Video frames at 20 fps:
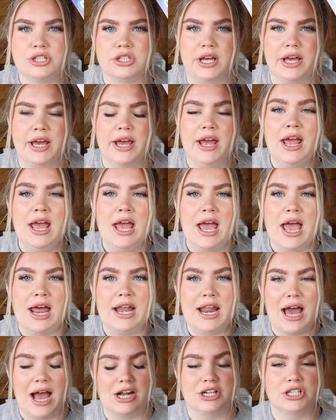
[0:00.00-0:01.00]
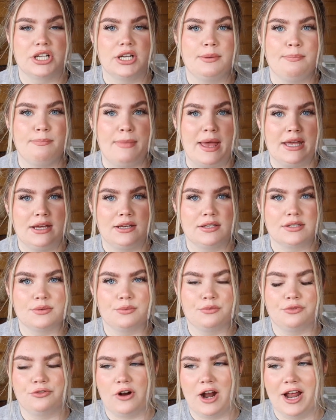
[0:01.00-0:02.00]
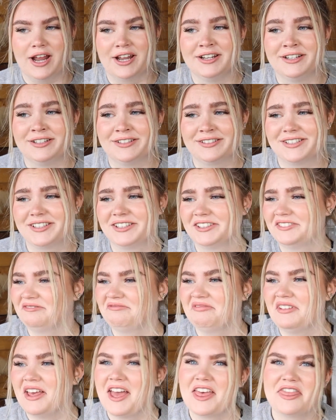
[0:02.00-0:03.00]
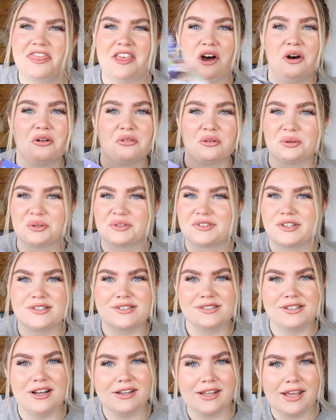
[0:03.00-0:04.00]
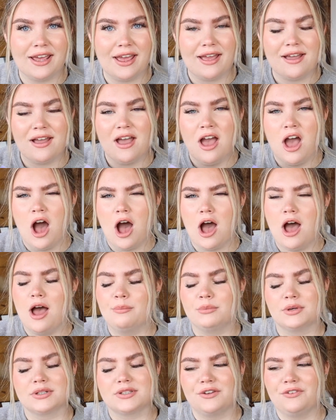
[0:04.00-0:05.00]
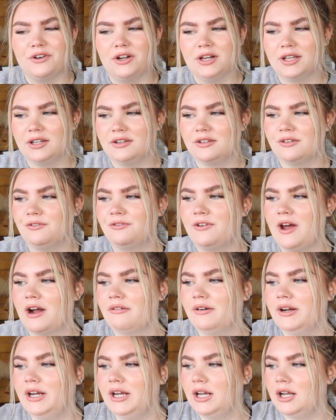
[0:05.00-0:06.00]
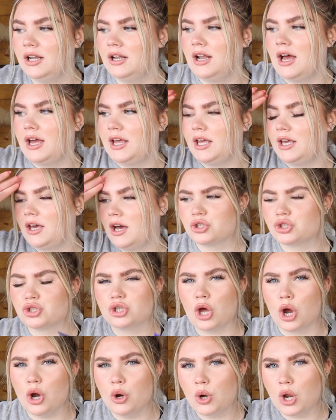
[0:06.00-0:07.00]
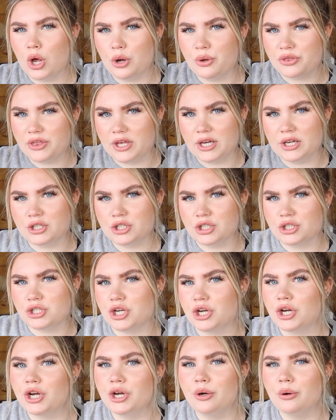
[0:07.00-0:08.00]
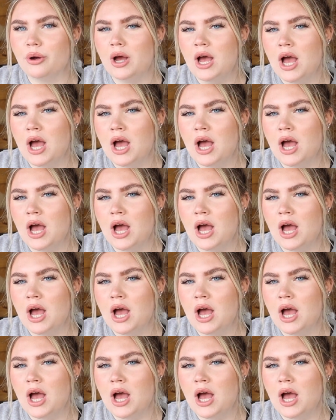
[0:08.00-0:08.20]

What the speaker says: year and actually make some friends that are also studying, because I feel like it's a very like solo thing to do,